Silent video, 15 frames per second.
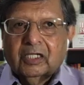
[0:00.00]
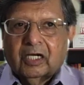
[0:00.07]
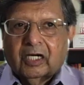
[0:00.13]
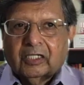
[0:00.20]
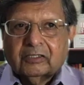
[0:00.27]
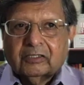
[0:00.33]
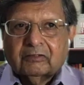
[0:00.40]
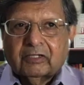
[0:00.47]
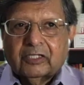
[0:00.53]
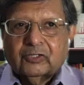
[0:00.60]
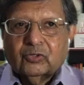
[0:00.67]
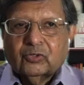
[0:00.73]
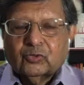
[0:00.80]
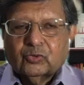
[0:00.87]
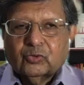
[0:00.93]

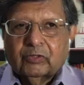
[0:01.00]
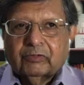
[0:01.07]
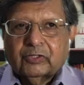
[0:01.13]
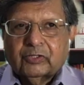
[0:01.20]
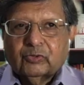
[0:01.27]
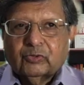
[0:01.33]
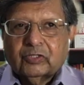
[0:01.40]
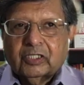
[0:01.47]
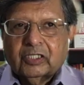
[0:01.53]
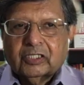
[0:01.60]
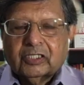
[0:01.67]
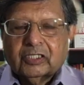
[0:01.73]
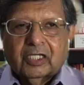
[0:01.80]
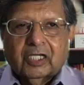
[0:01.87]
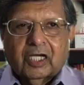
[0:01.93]
undergraduates, whoever you
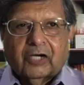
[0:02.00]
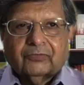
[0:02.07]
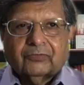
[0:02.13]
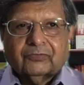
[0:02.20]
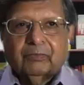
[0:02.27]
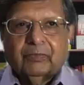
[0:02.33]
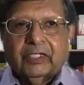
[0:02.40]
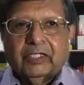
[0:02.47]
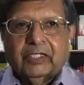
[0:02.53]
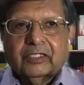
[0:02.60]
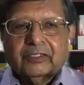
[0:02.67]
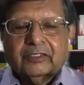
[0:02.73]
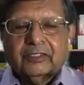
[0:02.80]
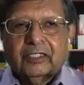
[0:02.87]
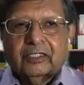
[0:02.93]
teach, after many
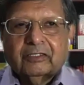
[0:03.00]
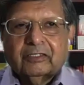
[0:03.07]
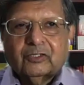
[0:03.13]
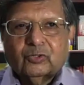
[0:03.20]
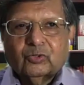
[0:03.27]
years saying that,